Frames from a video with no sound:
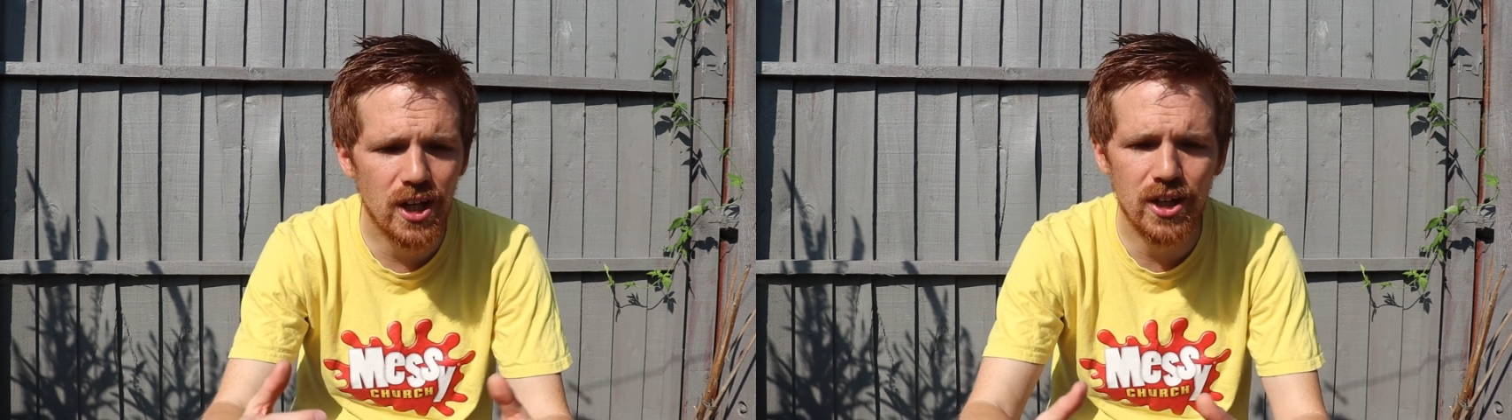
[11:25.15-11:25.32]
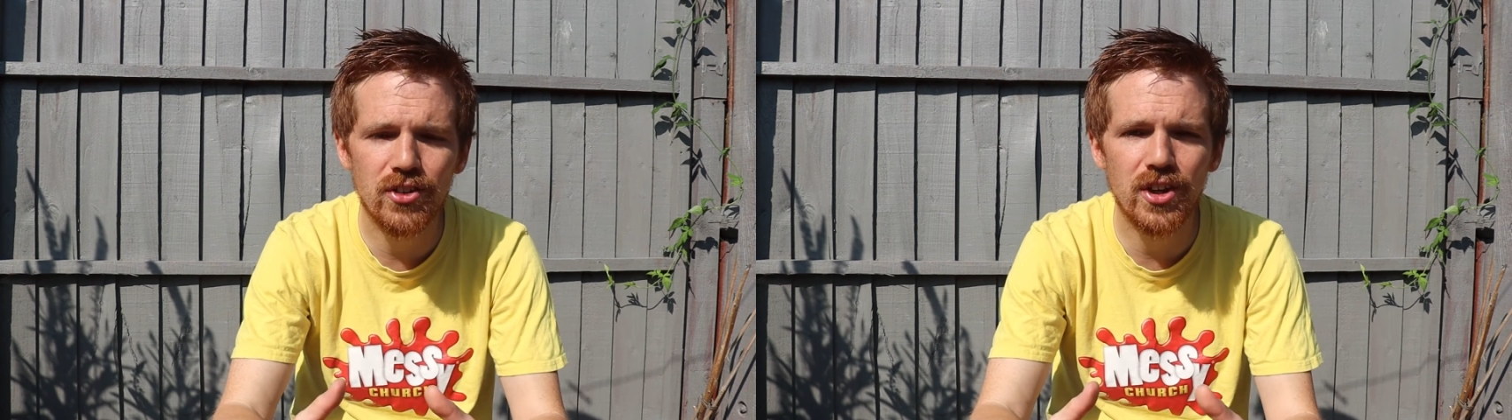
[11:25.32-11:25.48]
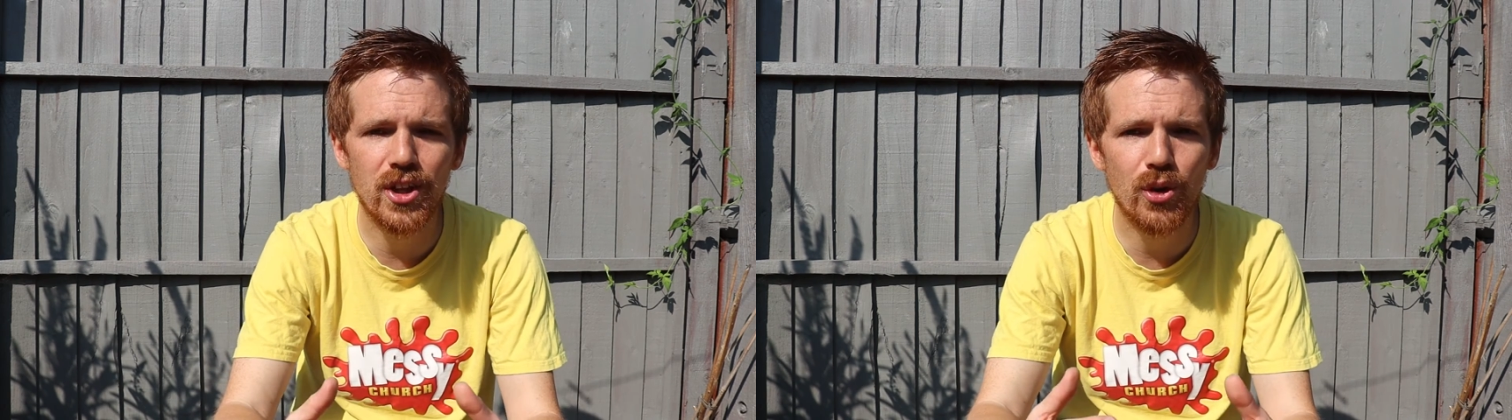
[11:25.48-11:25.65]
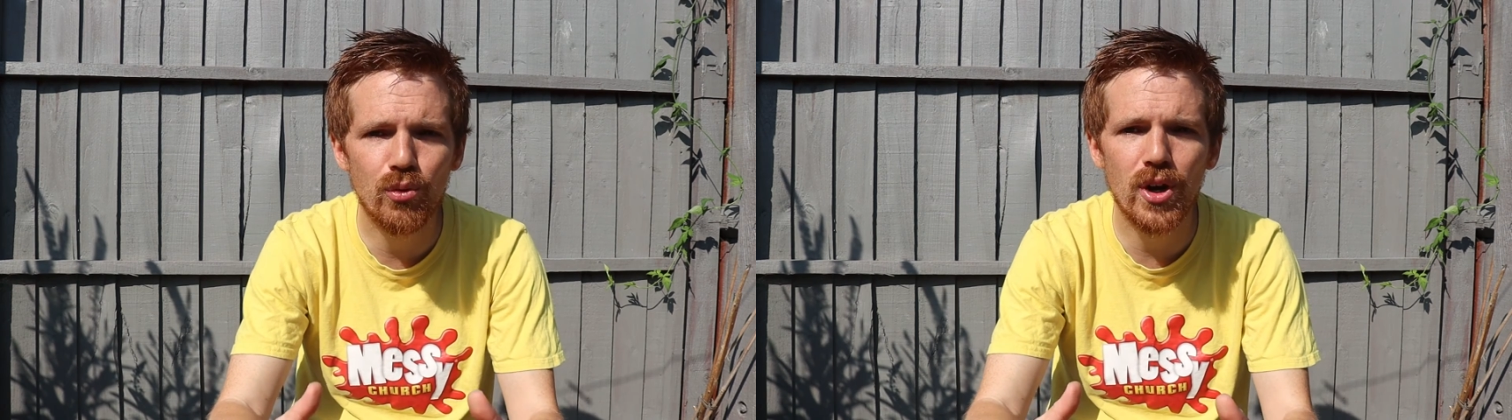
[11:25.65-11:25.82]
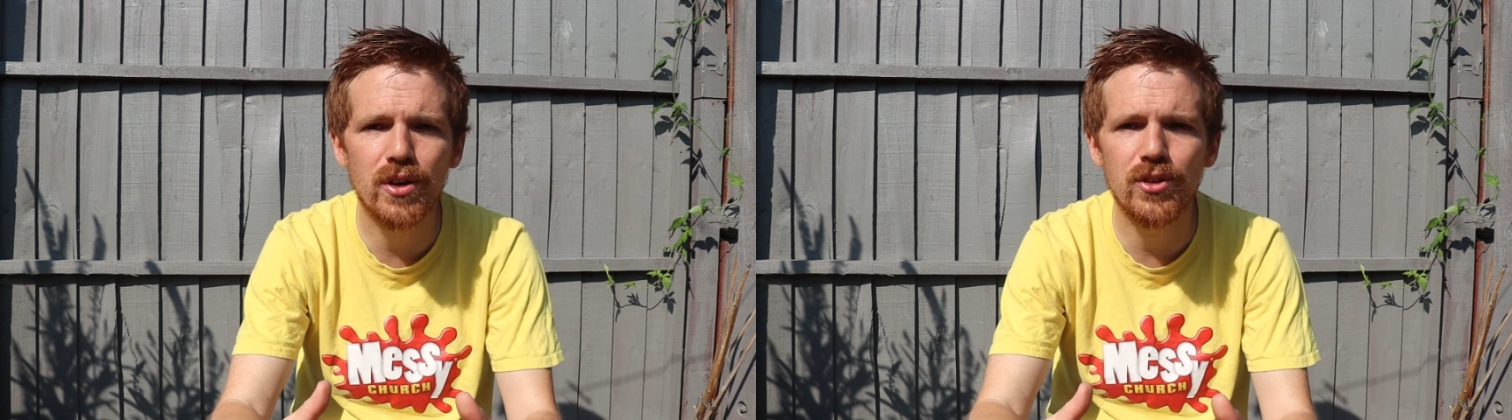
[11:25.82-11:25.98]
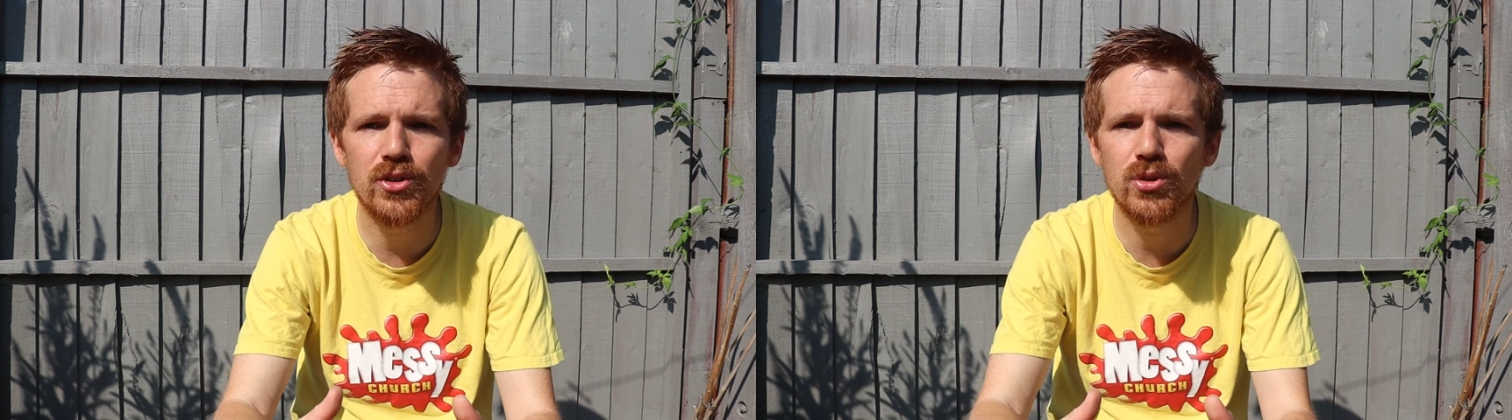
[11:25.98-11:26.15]
getting together
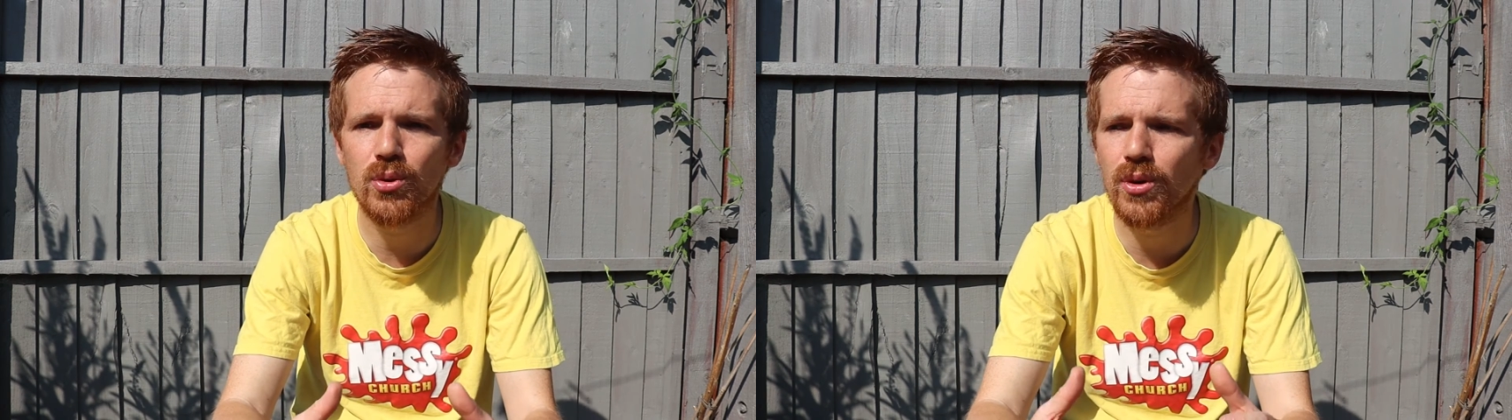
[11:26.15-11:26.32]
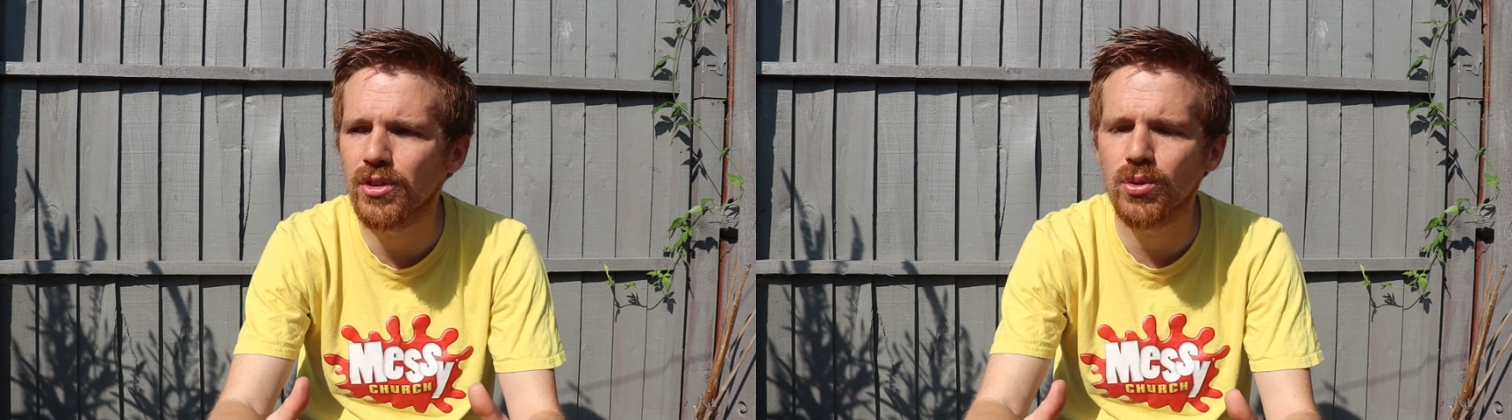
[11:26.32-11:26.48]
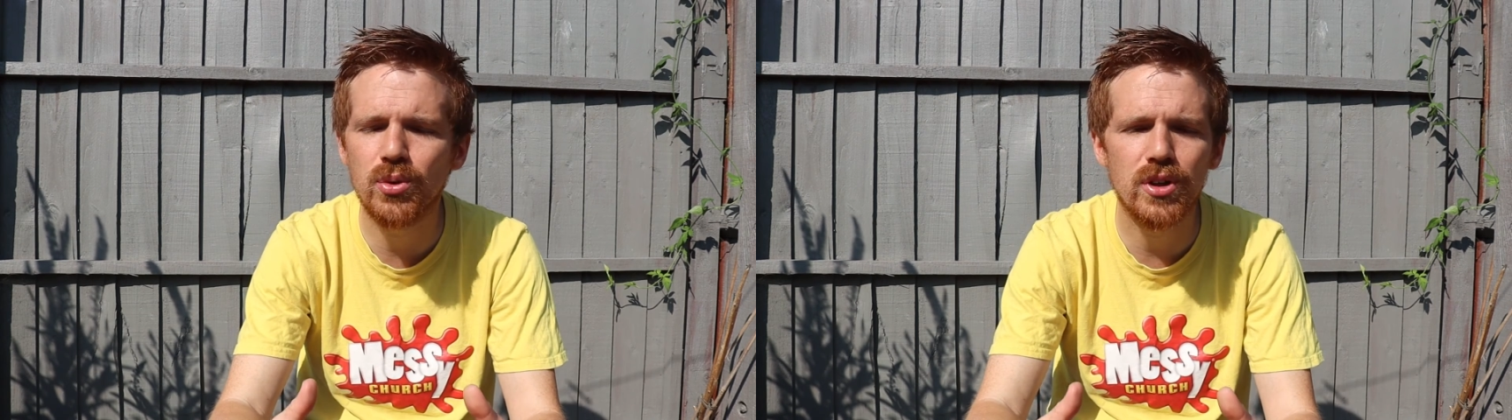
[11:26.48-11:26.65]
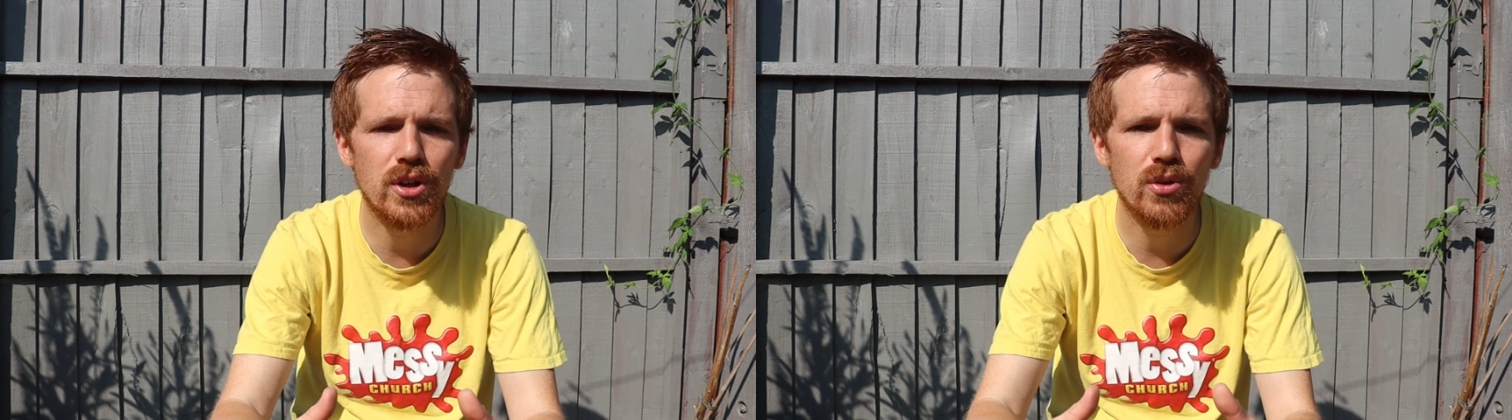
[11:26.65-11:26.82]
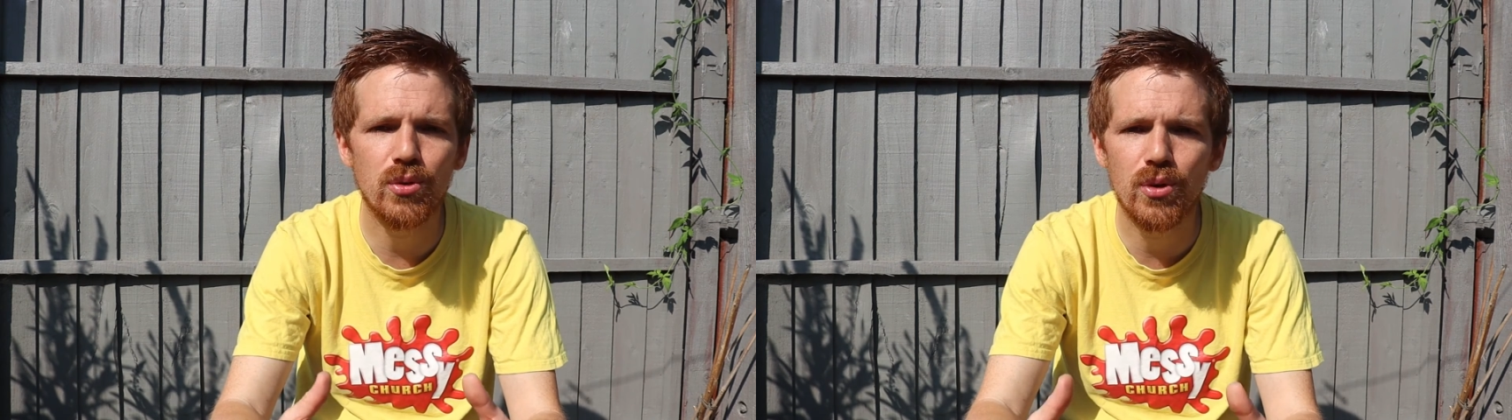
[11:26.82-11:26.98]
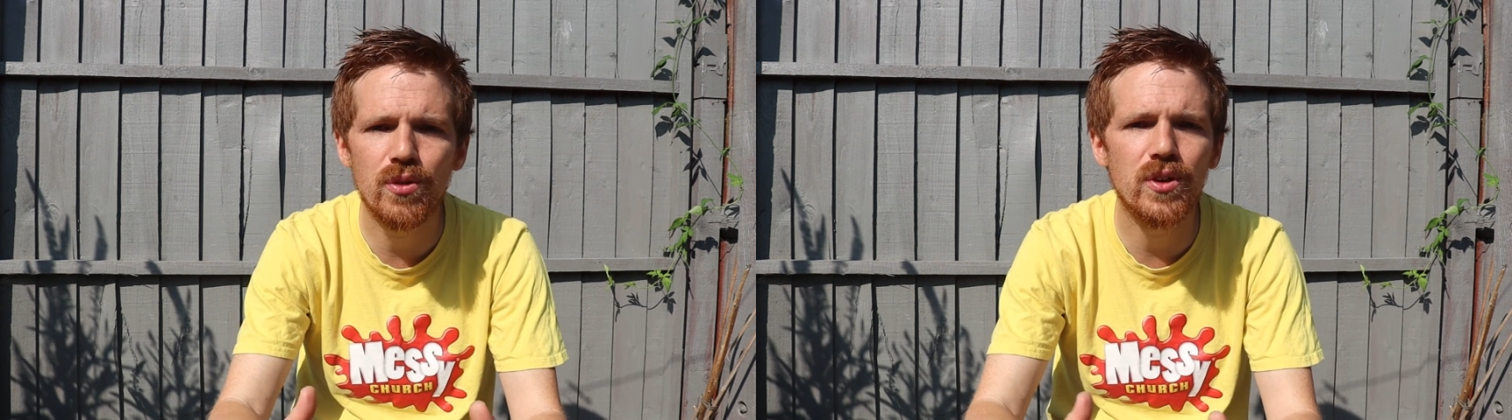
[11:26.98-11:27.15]
around this story, talking it through,